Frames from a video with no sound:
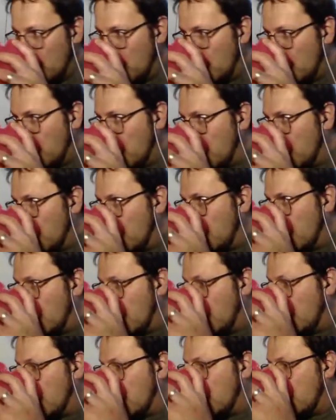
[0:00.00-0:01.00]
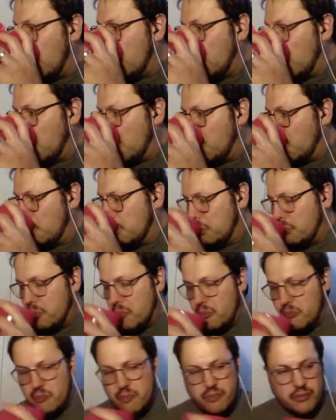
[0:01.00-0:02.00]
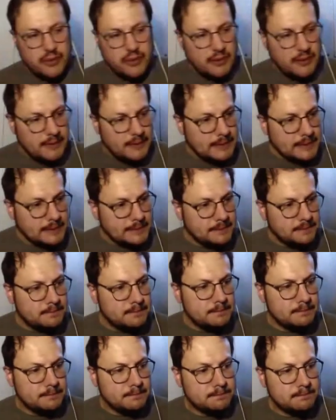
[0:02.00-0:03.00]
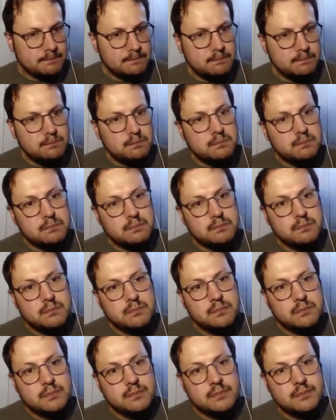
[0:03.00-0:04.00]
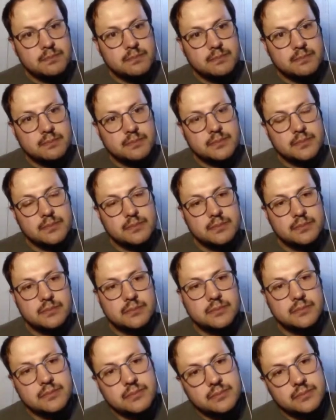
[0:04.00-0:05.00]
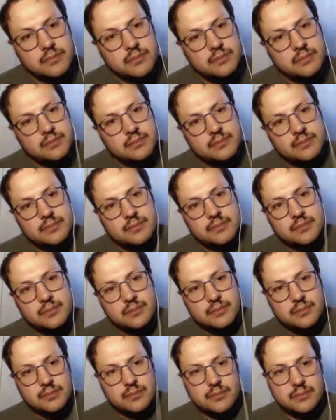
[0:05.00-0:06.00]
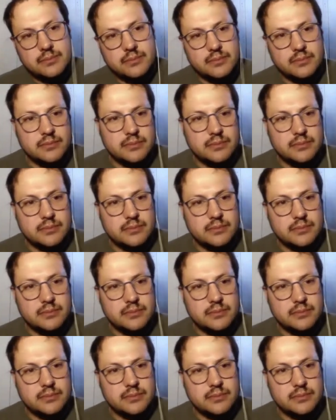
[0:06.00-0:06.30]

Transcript: This person isn't speaking.